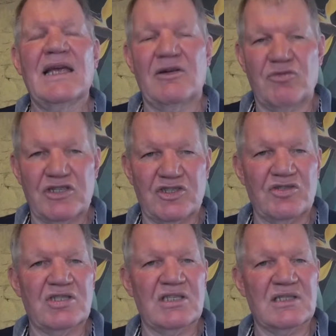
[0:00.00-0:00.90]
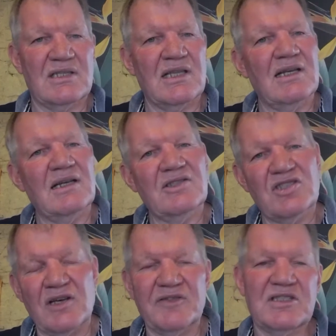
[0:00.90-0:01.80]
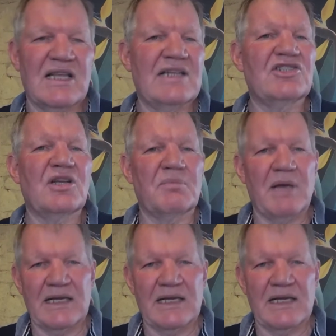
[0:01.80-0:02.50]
It reduces the surface tension,